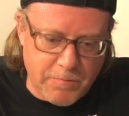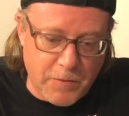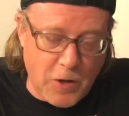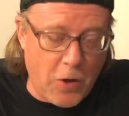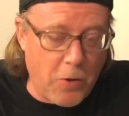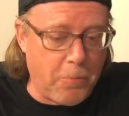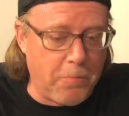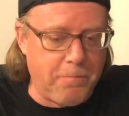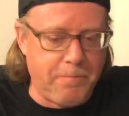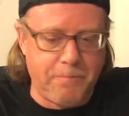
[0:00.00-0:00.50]

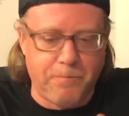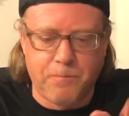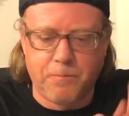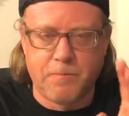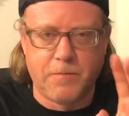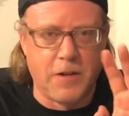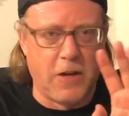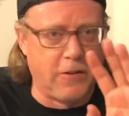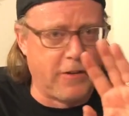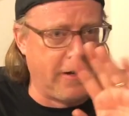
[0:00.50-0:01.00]
Oh,
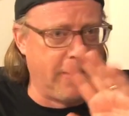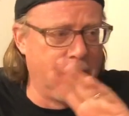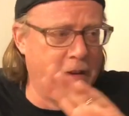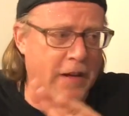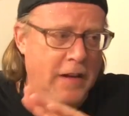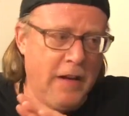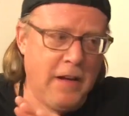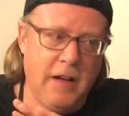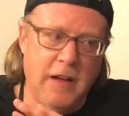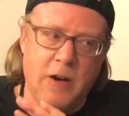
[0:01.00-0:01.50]
okay.
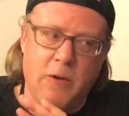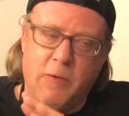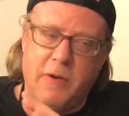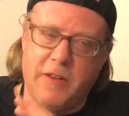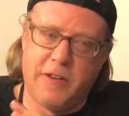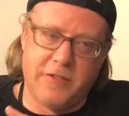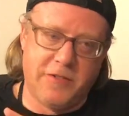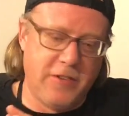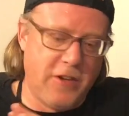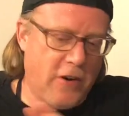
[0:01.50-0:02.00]
Where
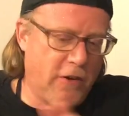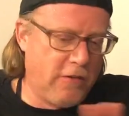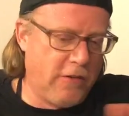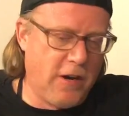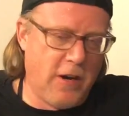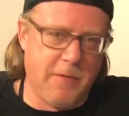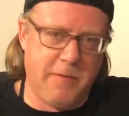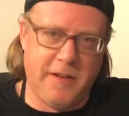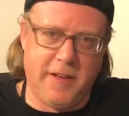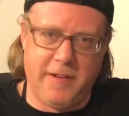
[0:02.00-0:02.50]
there's no
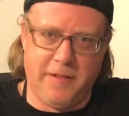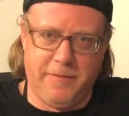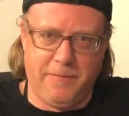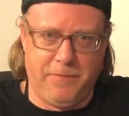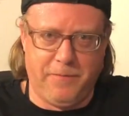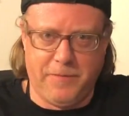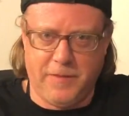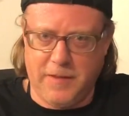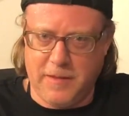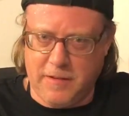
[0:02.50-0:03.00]
aroma
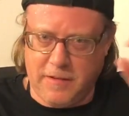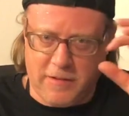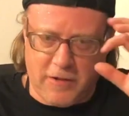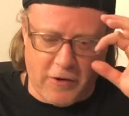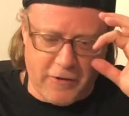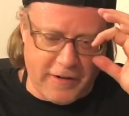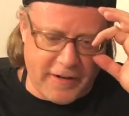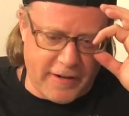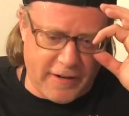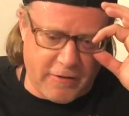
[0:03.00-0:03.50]
and
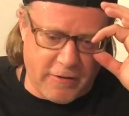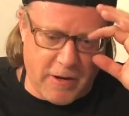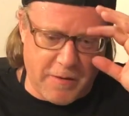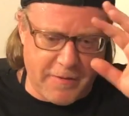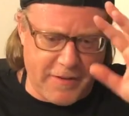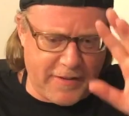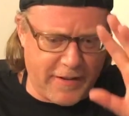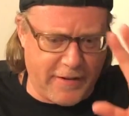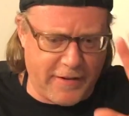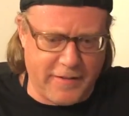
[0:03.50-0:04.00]
coconut
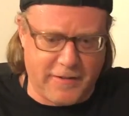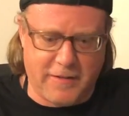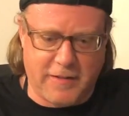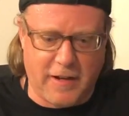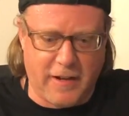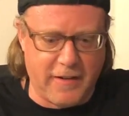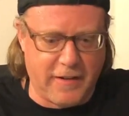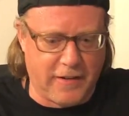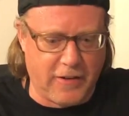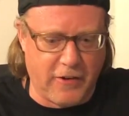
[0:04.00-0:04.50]
aroma, there is a
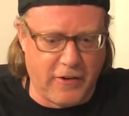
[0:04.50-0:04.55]
ton of